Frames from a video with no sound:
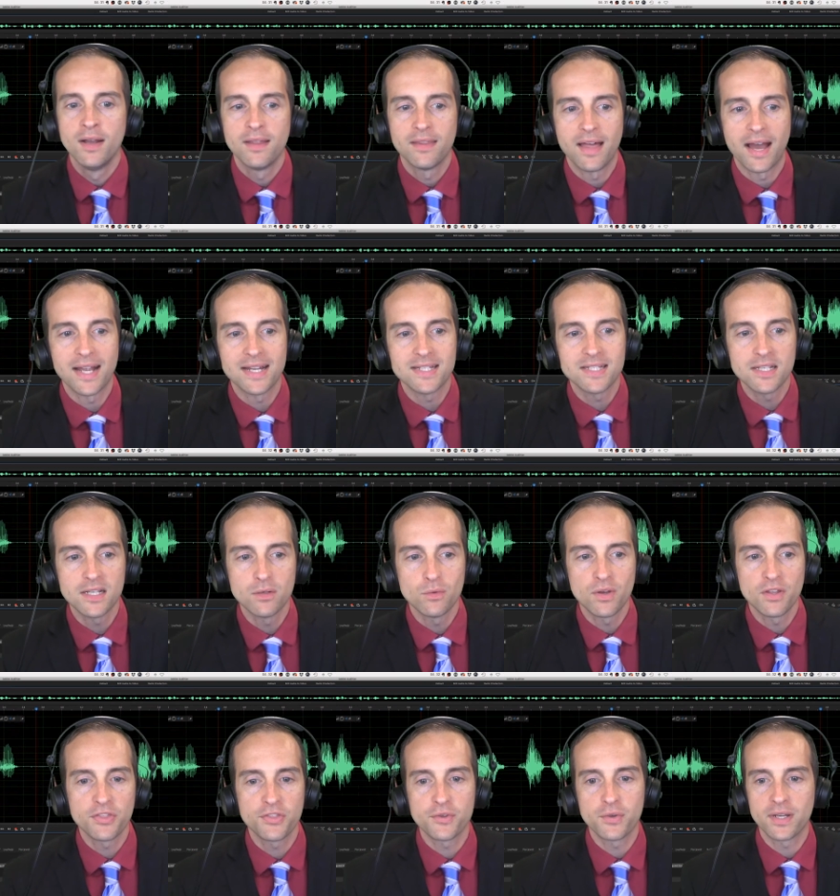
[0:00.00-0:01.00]
The idea
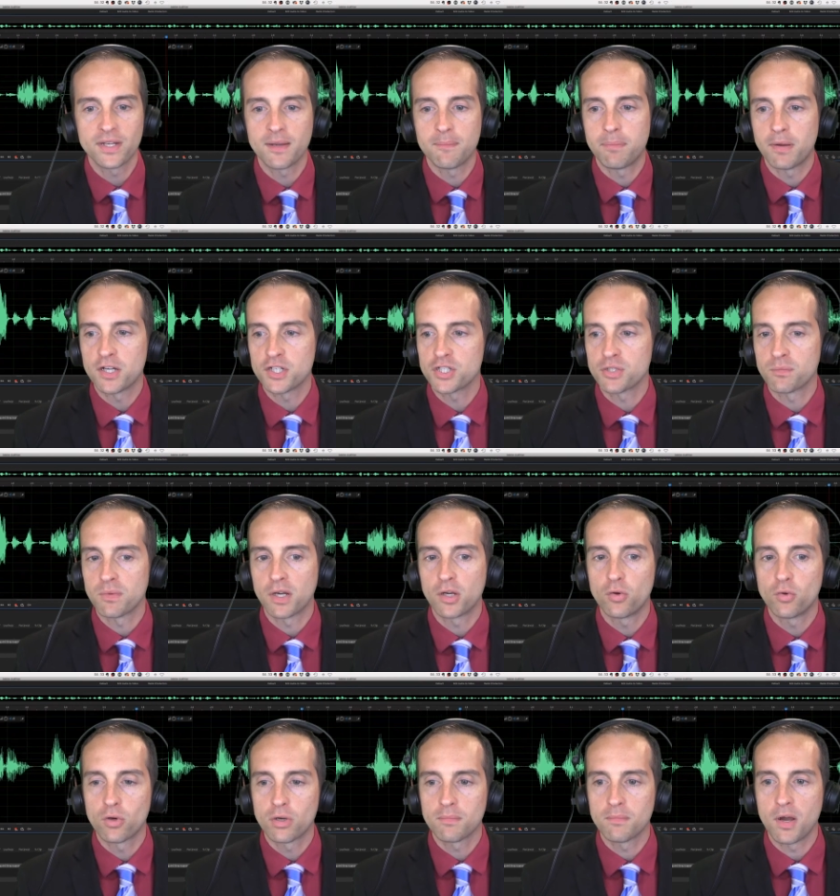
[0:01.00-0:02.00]
with doing the punch and
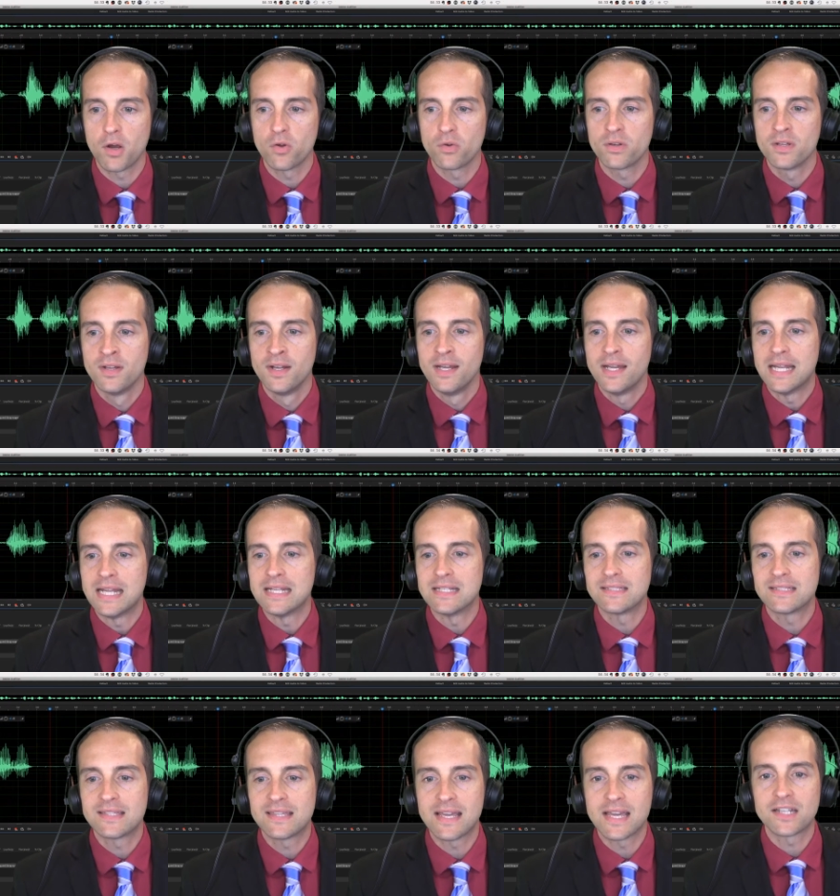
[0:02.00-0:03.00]
record mode
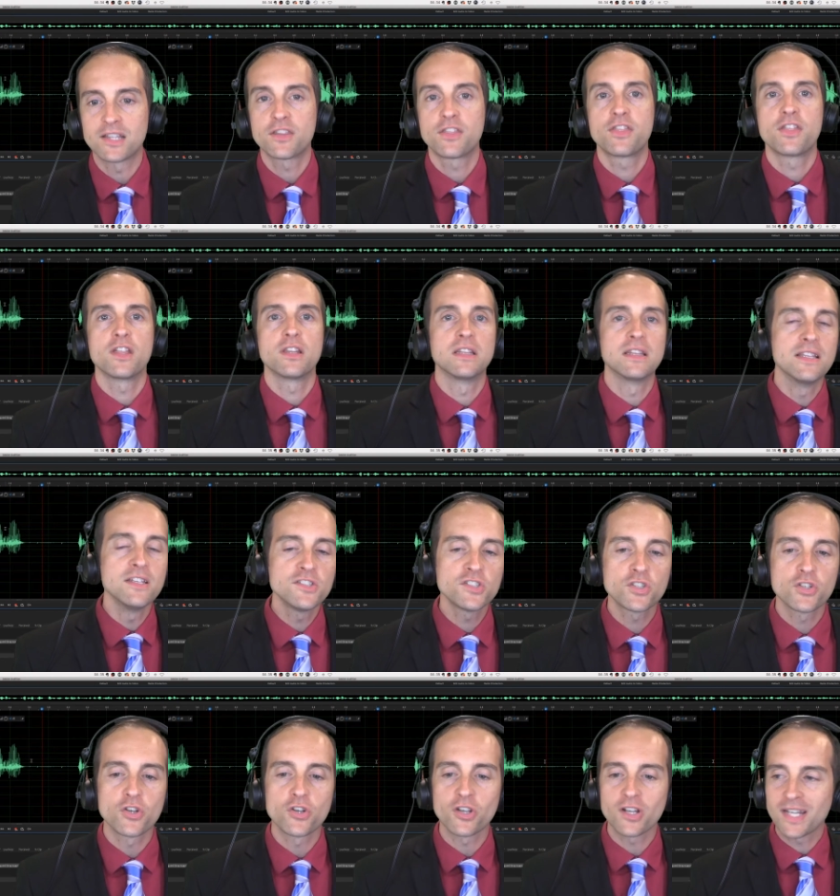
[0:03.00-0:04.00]
is that the
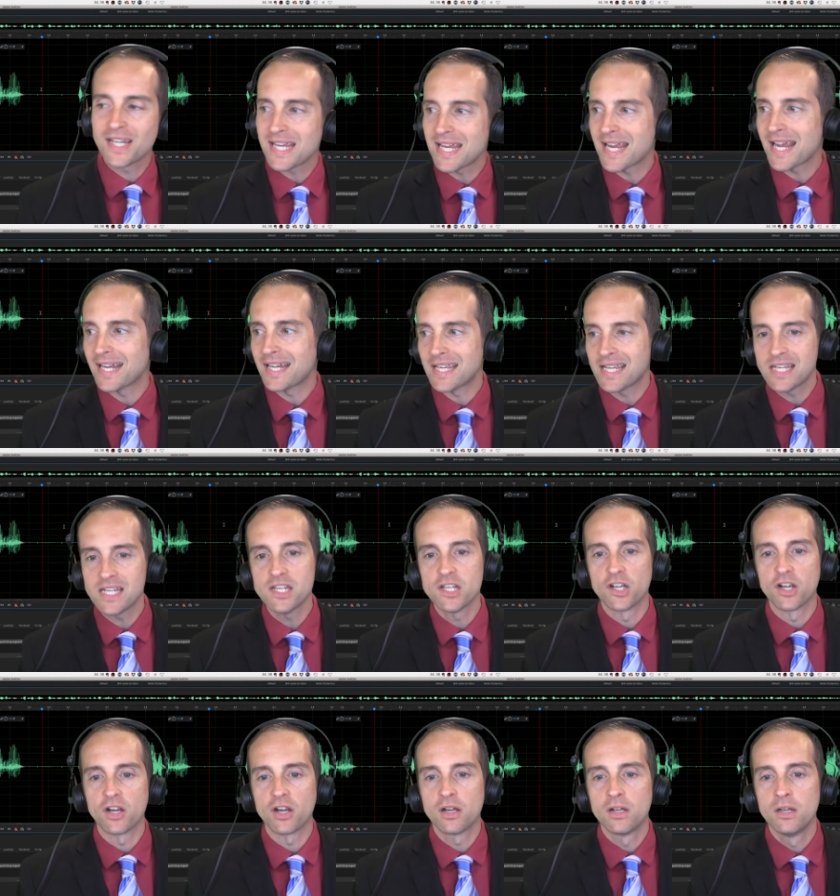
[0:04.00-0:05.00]
listener can't
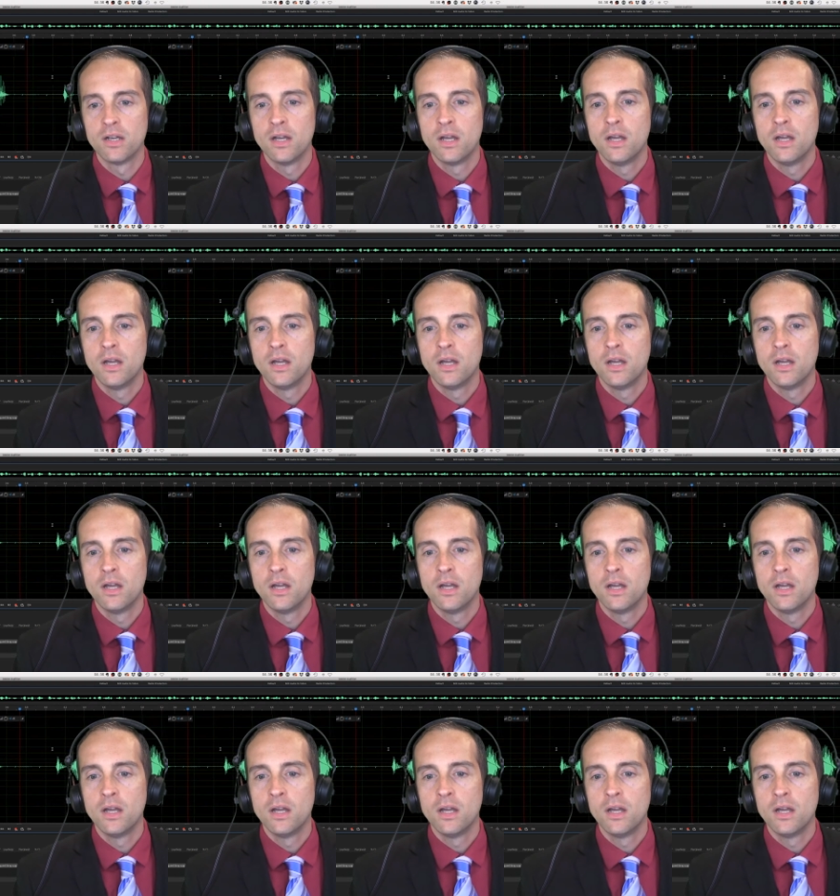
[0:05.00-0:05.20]
hear